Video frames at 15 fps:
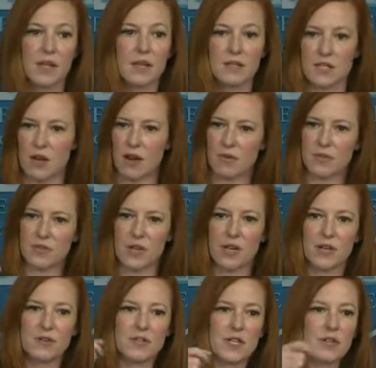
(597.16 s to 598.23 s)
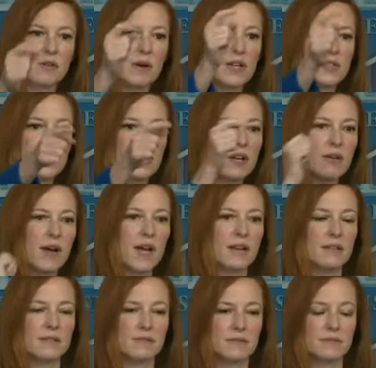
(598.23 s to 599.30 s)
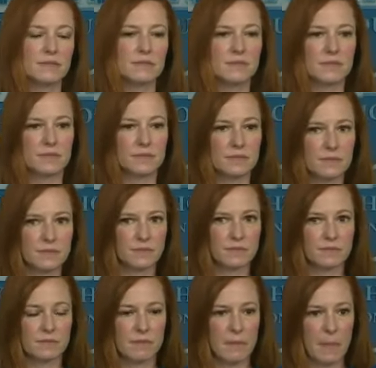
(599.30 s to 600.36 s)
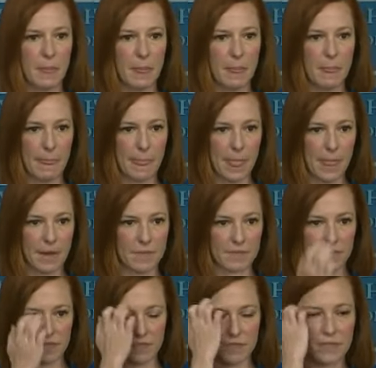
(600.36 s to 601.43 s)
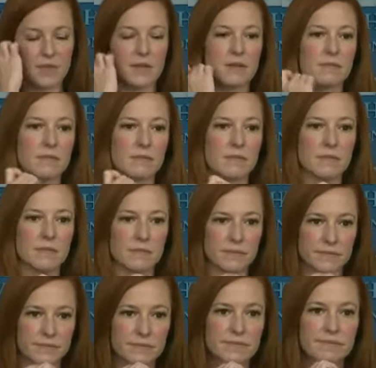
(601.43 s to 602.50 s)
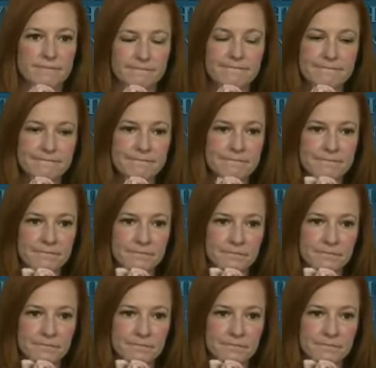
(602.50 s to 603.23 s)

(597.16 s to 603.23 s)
Sorry, I was trying to understand your question. Go ahead. Thanks. Um, to go back to the colonial pipeline, mm -hmm.